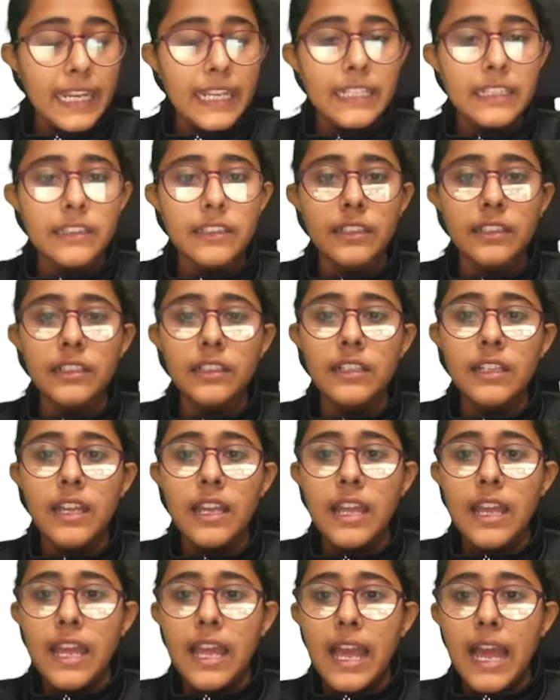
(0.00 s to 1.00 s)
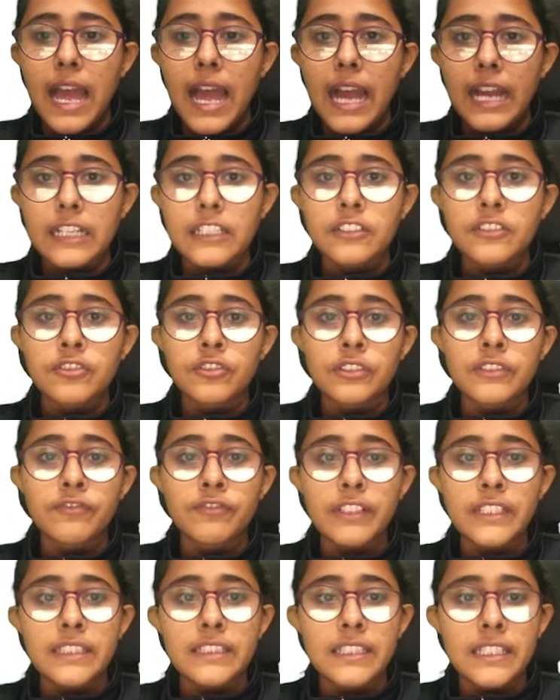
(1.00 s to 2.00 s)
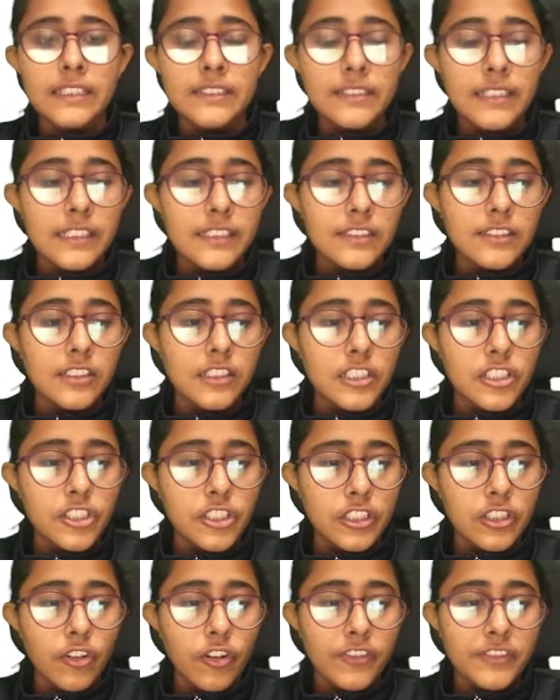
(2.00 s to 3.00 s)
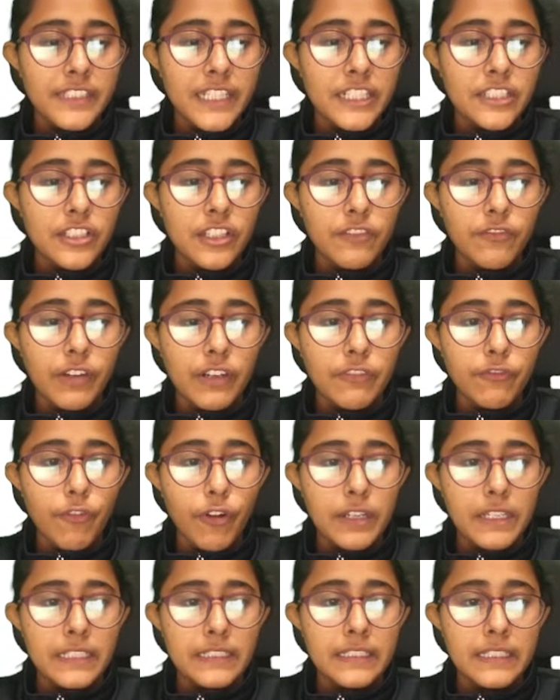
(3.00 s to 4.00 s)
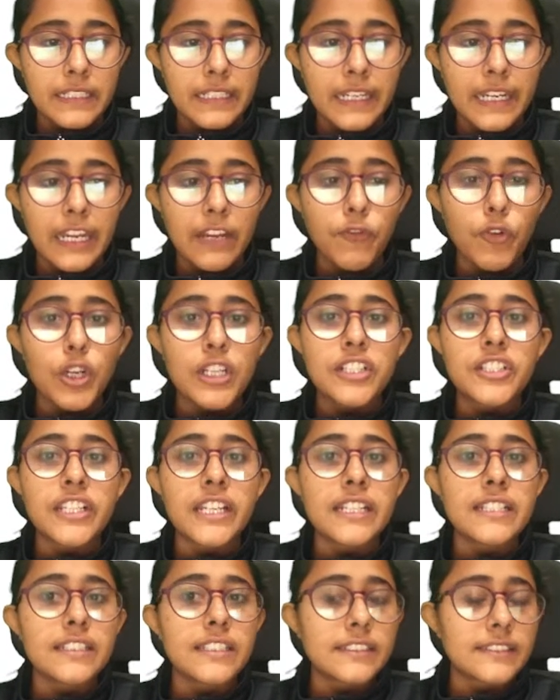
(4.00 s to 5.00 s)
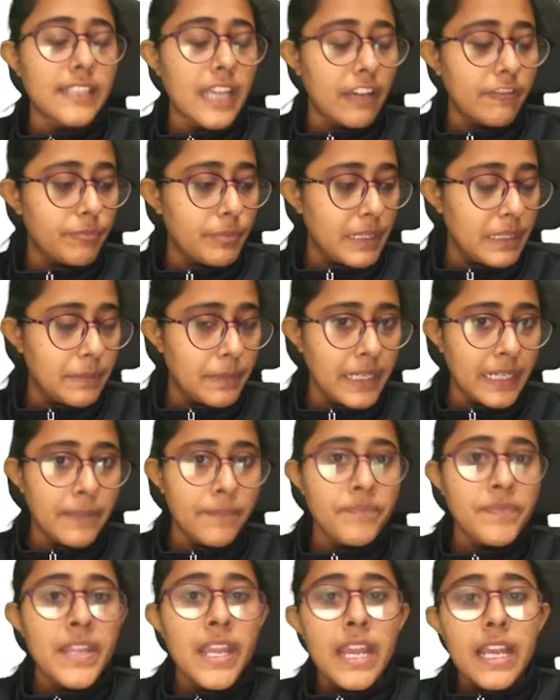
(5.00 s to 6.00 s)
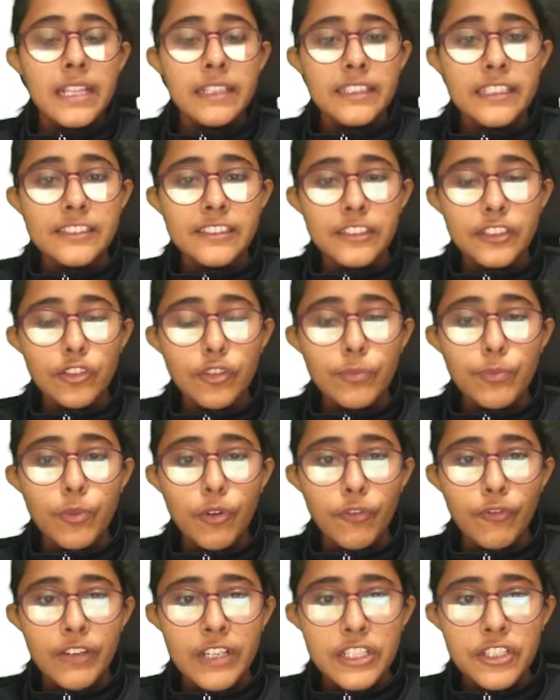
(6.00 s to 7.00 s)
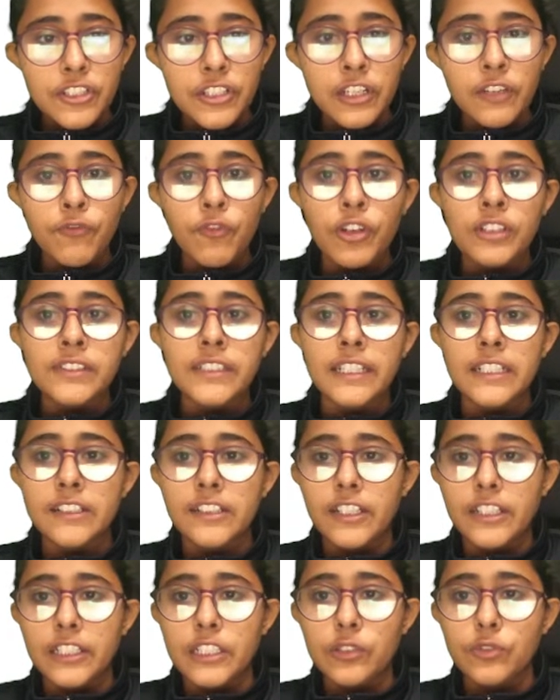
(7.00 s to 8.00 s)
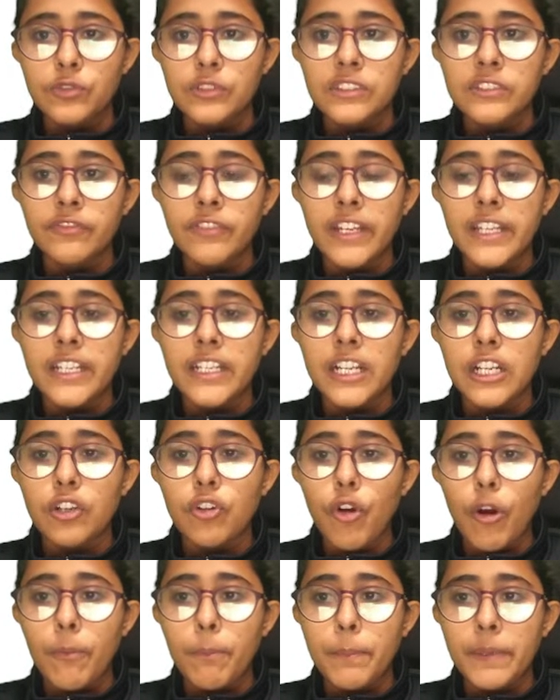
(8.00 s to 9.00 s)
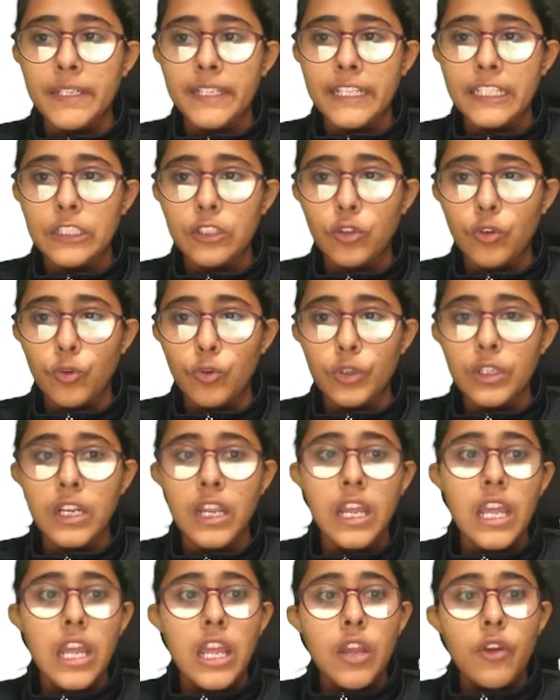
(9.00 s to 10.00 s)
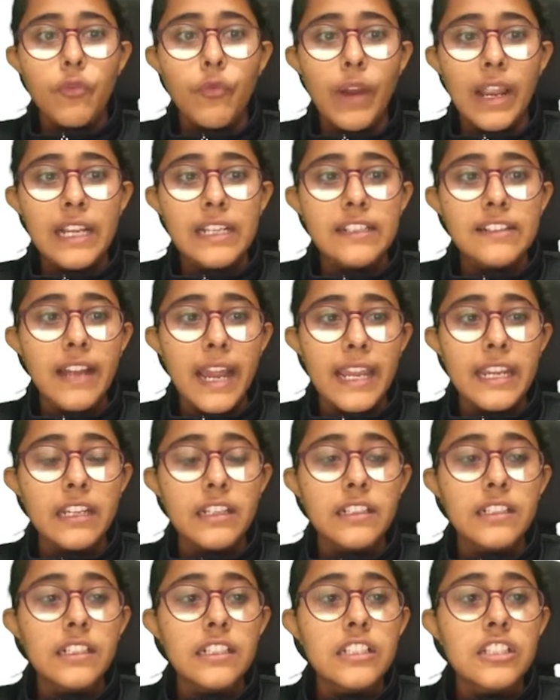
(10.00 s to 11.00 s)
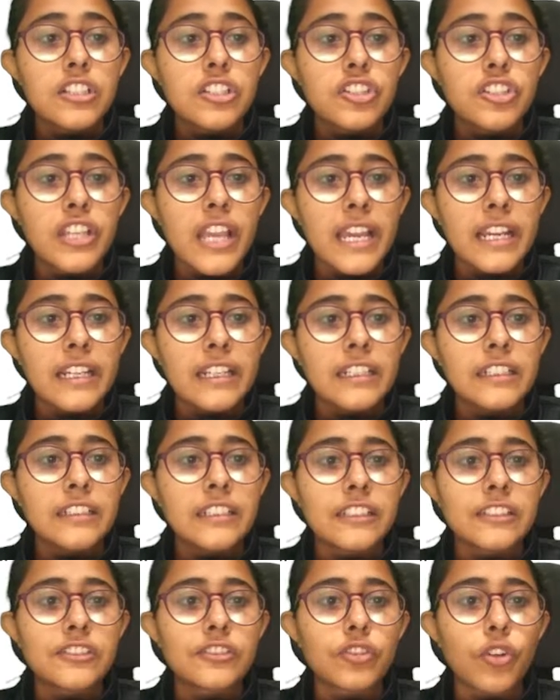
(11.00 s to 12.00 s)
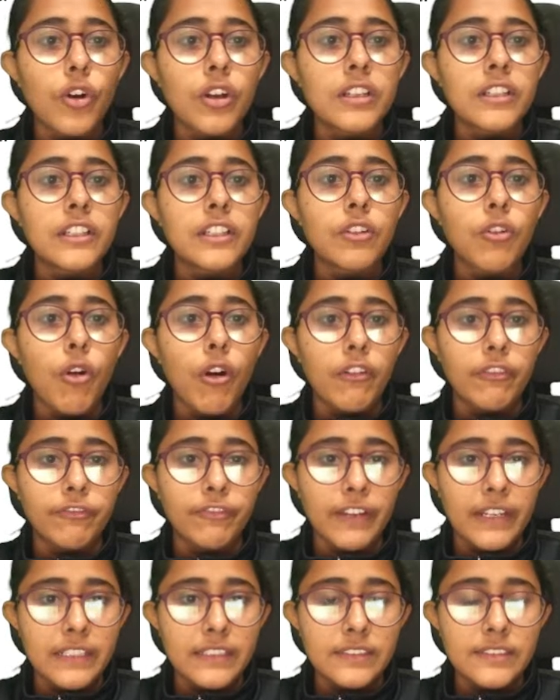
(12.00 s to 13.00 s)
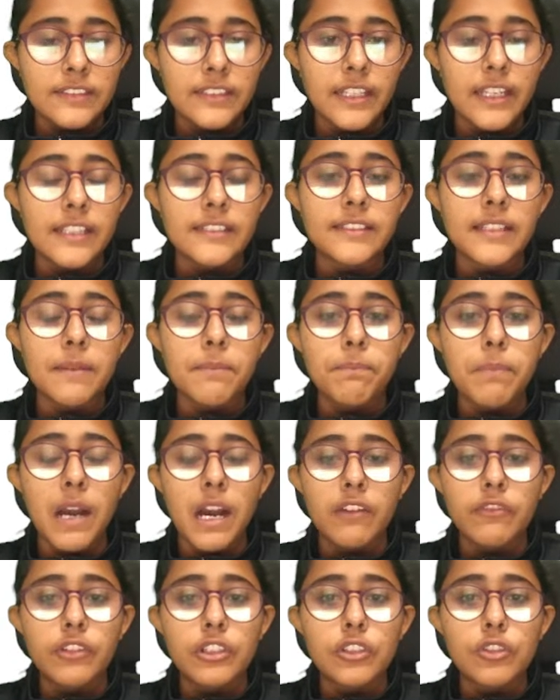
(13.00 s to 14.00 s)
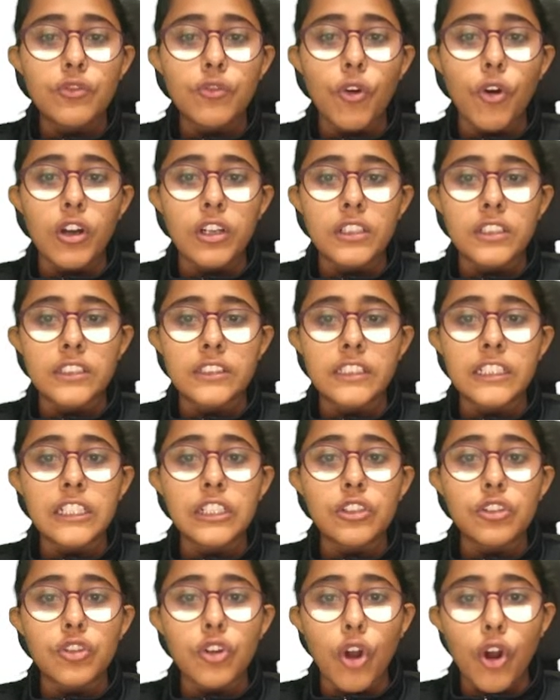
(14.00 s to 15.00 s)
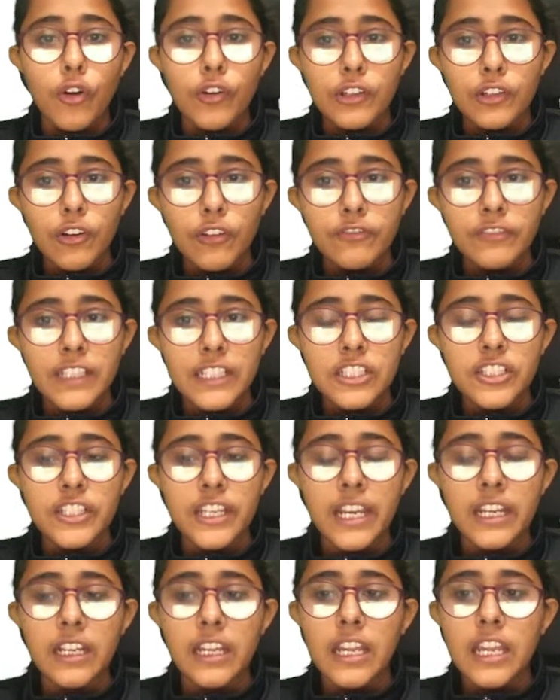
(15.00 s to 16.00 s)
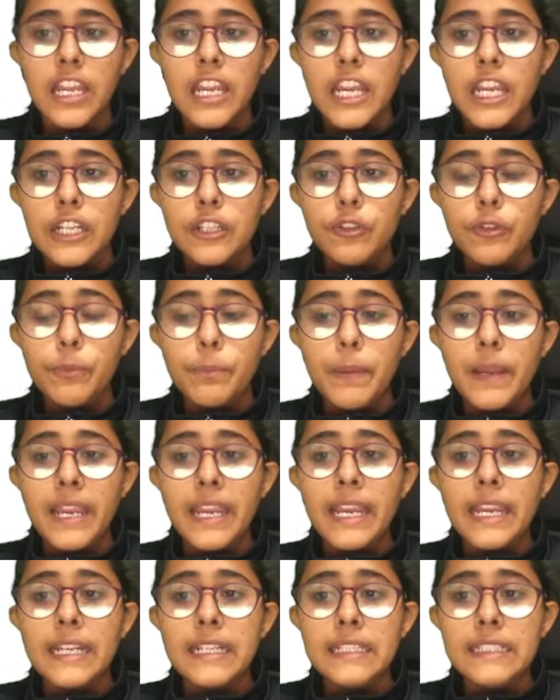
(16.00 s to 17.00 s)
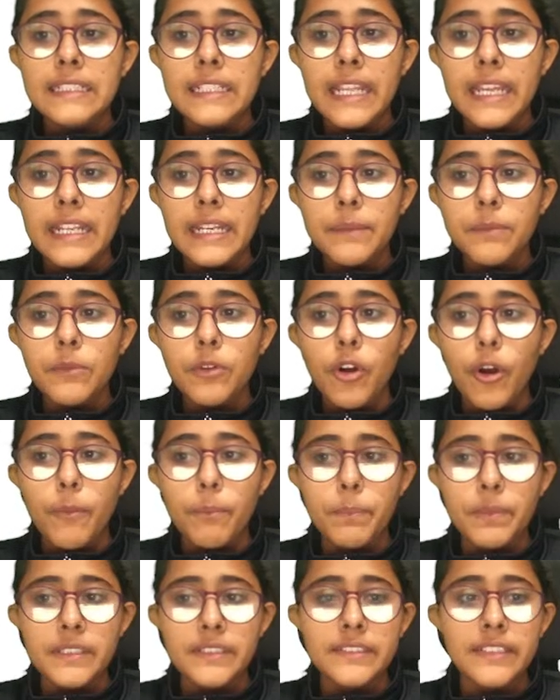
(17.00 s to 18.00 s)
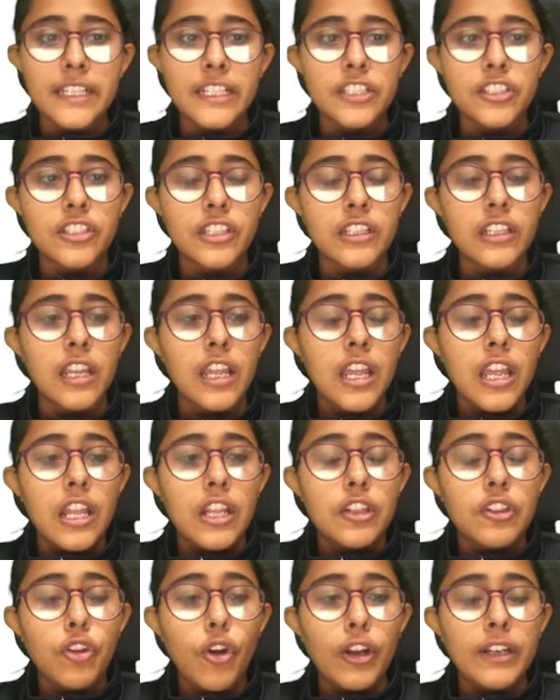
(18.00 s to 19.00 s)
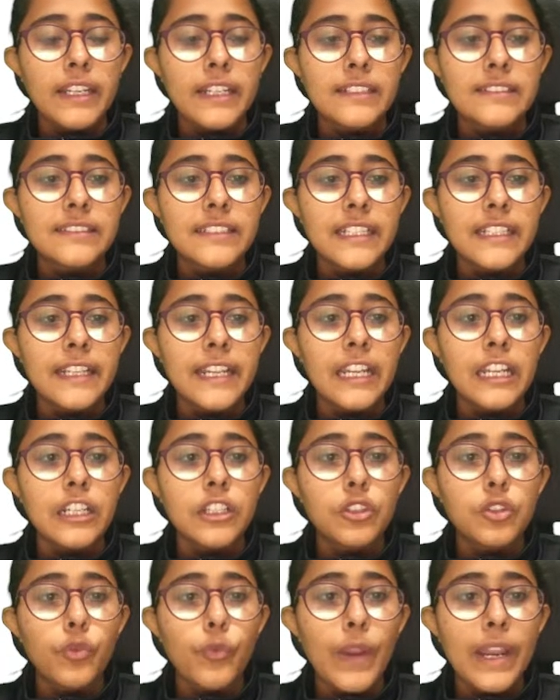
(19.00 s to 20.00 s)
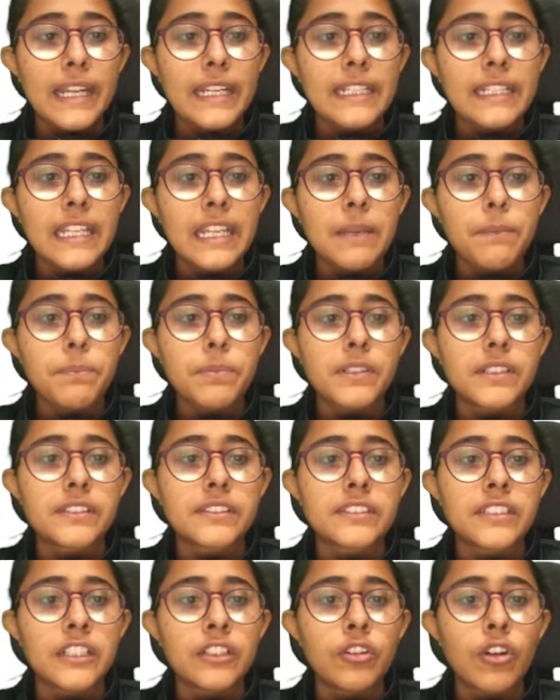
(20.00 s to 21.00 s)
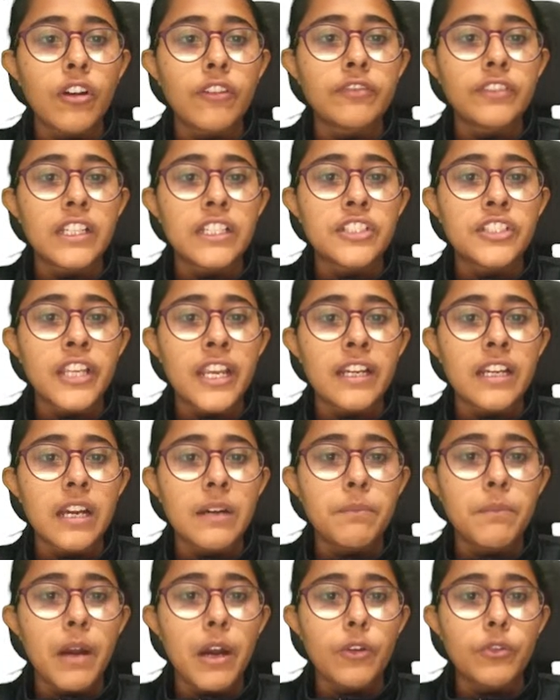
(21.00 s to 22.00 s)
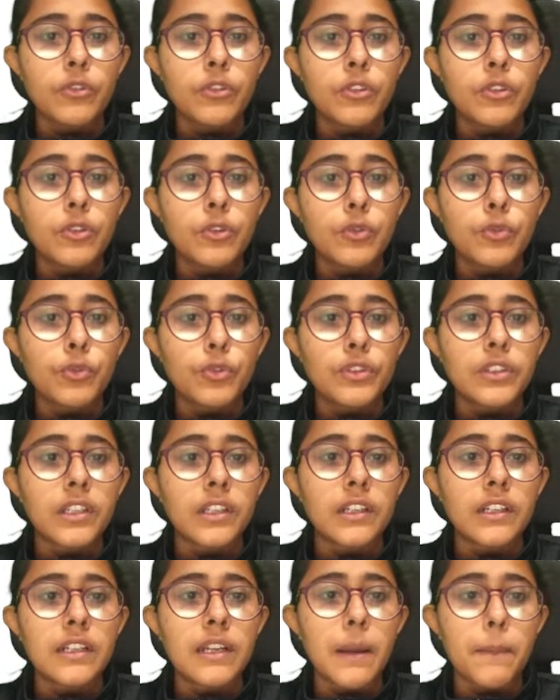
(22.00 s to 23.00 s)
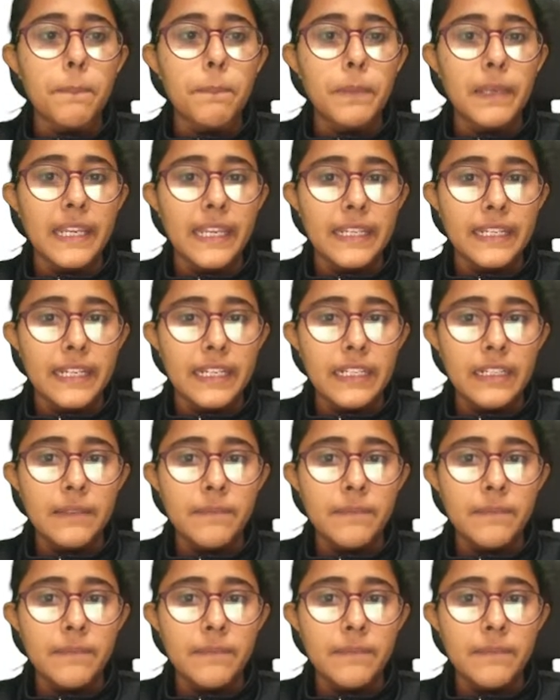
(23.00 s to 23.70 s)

in the act. So with this insertion of section 143A, what changes have been made? This new provision was introduced wherein a competent court, while trying a check dishonor offense, is empowered to order the drawer of the check to pay interim compensation not exceeding 20% of the check amount to the complainant,